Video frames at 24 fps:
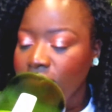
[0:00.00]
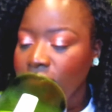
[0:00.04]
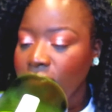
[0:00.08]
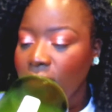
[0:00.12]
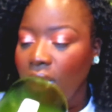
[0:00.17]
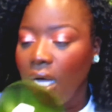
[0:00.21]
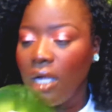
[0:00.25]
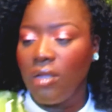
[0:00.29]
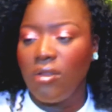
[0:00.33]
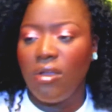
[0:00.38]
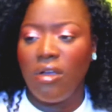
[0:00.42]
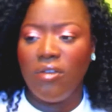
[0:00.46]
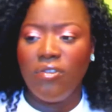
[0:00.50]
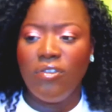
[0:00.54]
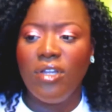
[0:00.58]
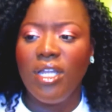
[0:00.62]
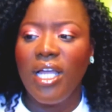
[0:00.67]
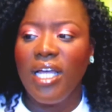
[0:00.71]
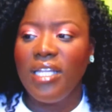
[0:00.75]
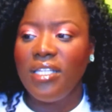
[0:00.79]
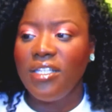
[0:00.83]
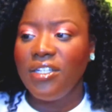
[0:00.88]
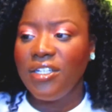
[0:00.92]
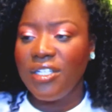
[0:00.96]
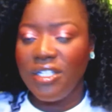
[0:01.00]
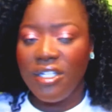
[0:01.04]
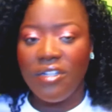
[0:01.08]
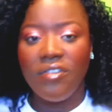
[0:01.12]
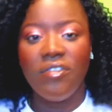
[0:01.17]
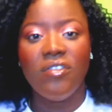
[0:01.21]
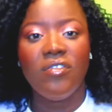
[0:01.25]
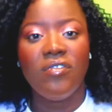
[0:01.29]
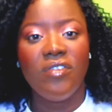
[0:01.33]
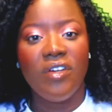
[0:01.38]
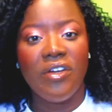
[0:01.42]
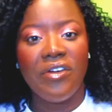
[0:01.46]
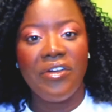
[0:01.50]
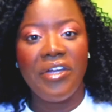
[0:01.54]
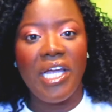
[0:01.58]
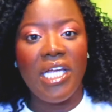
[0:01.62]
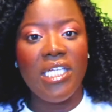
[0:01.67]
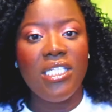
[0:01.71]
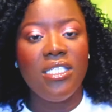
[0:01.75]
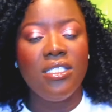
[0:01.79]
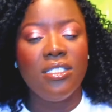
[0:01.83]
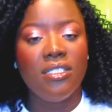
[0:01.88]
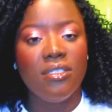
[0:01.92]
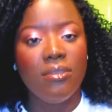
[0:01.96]
Although I feel like there are different
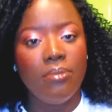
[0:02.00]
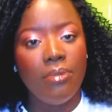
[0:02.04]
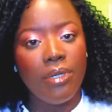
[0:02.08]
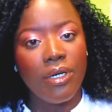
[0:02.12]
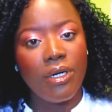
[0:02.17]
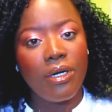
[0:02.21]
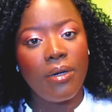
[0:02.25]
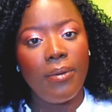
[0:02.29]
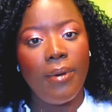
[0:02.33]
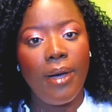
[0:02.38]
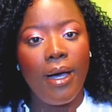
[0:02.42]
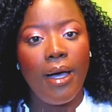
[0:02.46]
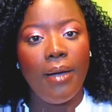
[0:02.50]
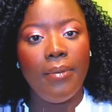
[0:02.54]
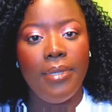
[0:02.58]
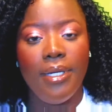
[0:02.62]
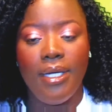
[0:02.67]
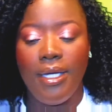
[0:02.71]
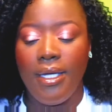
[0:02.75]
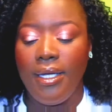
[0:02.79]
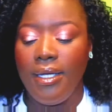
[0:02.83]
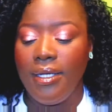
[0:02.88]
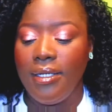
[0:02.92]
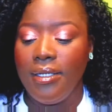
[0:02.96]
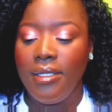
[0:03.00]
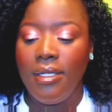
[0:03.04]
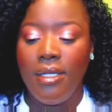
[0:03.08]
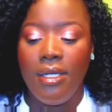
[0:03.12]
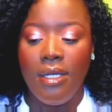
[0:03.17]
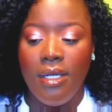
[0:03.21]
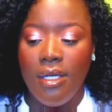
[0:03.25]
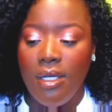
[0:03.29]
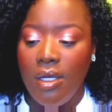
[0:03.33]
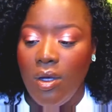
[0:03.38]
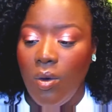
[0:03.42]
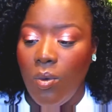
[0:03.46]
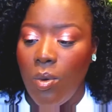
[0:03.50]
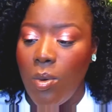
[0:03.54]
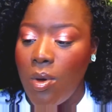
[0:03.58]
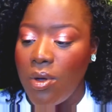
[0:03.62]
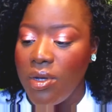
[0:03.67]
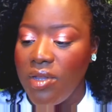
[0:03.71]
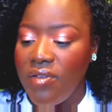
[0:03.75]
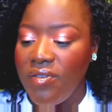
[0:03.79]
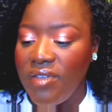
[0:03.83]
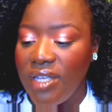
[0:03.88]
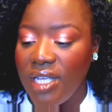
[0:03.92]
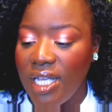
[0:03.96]
variations of bergamot, but we
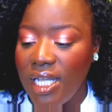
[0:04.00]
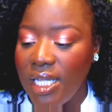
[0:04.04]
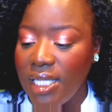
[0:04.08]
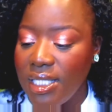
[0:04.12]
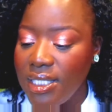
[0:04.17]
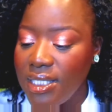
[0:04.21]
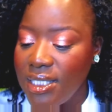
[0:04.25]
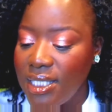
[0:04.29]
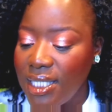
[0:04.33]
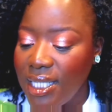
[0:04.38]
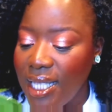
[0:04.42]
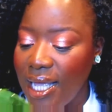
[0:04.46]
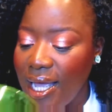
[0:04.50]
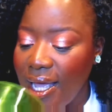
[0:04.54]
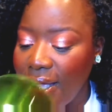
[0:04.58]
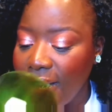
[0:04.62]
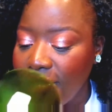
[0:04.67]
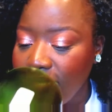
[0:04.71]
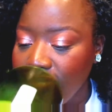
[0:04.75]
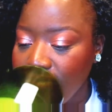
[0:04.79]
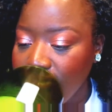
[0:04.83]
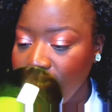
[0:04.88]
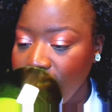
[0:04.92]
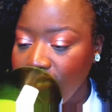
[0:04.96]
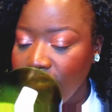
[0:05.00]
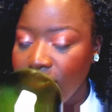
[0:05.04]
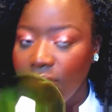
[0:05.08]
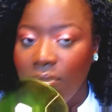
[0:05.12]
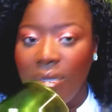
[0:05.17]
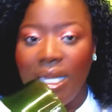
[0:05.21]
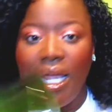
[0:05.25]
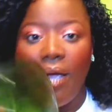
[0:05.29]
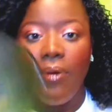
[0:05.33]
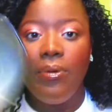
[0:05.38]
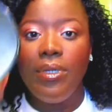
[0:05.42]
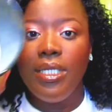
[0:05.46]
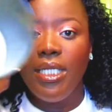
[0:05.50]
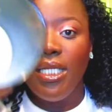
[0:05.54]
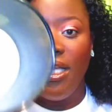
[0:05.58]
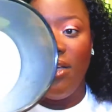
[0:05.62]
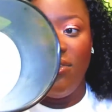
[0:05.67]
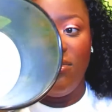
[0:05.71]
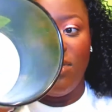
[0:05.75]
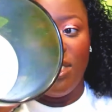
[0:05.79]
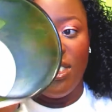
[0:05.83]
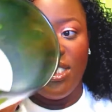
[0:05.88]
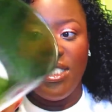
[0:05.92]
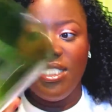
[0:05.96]
won't even get into that. But I really
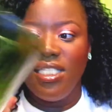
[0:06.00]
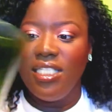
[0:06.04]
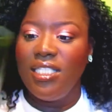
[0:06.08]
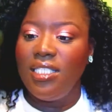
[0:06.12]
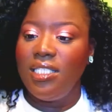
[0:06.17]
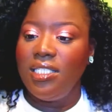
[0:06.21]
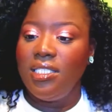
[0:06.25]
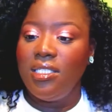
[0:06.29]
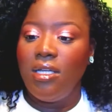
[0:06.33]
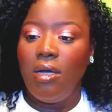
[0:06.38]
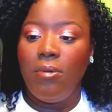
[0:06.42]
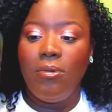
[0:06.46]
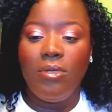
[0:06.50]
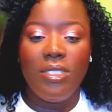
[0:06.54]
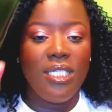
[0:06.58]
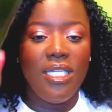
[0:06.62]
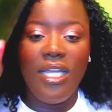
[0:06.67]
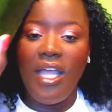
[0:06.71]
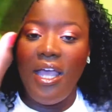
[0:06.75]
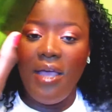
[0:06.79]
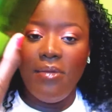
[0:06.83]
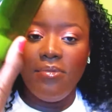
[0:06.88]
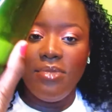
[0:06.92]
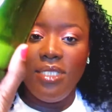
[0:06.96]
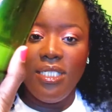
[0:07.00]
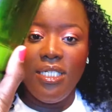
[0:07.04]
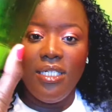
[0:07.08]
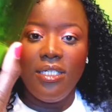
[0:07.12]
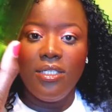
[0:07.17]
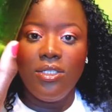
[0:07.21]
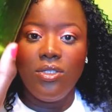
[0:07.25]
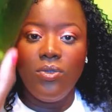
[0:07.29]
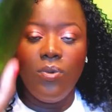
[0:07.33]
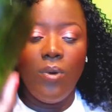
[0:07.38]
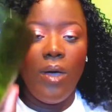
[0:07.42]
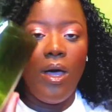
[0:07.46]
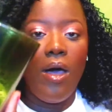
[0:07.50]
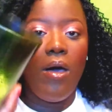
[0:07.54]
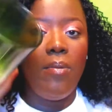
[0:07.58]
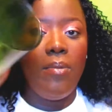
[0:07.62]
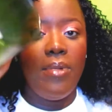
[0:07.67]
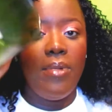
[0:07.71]
love this, and this is almost an empty as well,